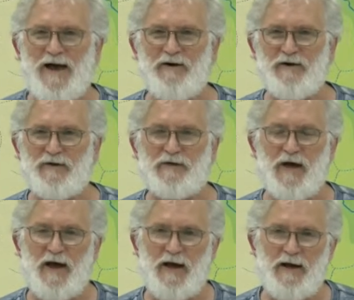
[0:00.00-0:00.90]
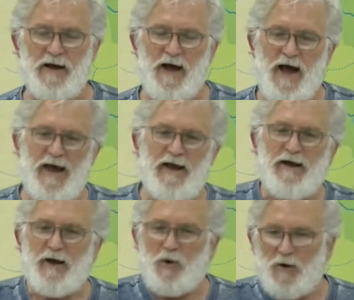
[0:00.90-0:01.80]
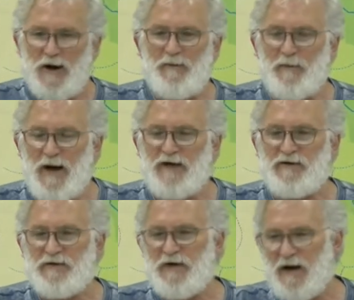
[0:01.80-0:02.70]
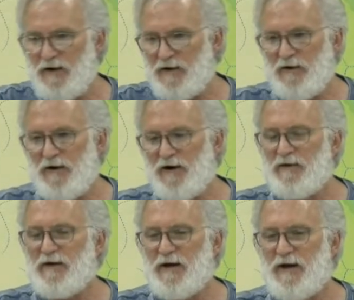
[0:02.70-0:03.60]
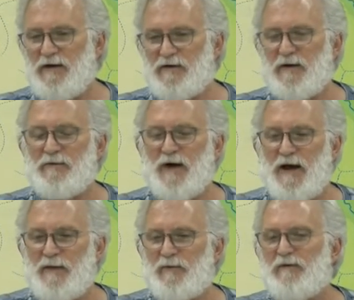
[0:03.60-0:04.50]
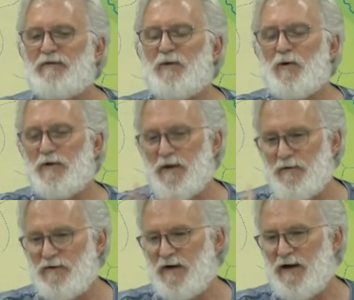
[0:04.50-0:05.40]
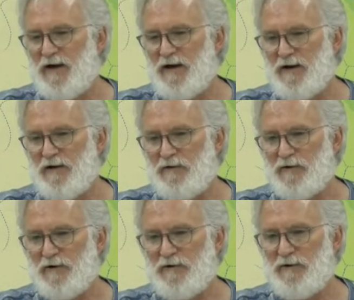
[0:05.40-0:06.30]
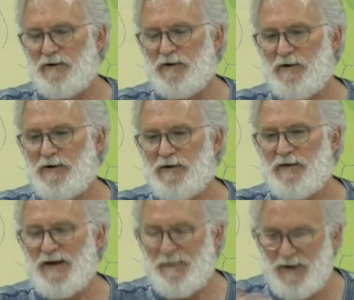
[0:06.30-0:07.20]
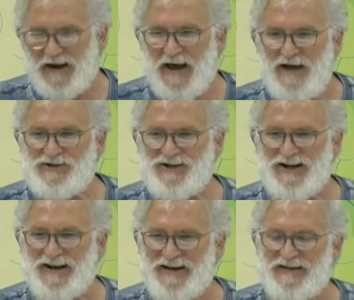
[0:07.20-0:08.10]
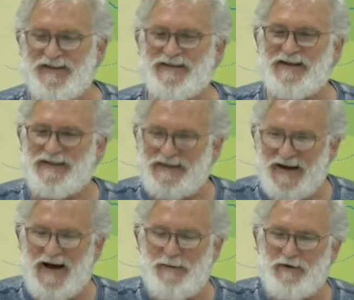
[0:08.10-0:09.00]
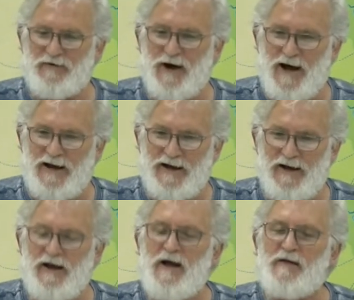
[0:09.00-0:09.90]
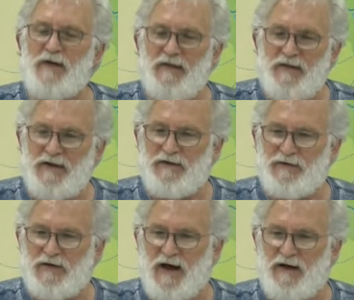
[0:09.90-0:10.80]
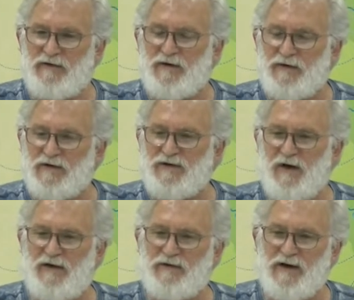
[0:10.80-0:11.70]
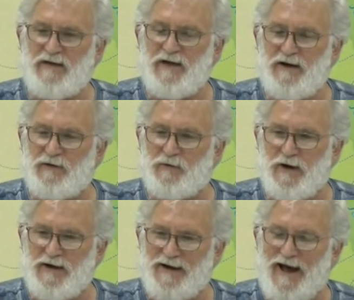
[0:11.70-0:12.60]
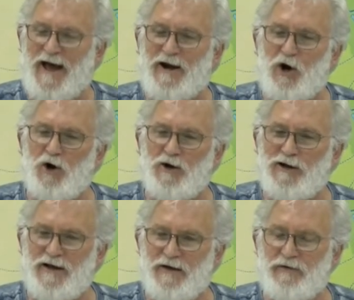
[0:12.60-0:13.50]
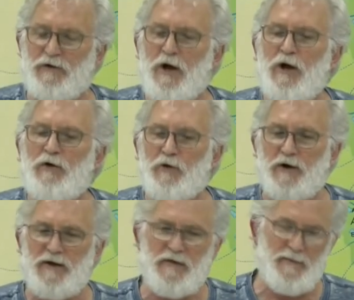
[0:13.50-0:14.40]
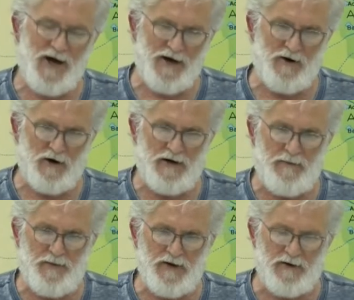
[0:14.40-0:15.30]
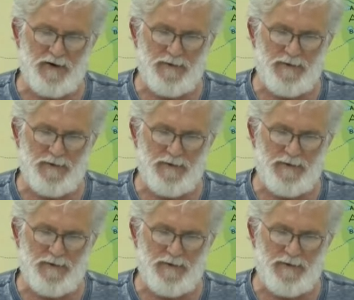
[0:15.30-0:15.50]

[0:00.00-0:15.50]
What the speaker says: is saying, hey, what I'm about to tell you, here are the kings that reigned before there was a king in Israel. The implication is at the time of writing that this text is suggesting that it's written at earliest during the monarchy period.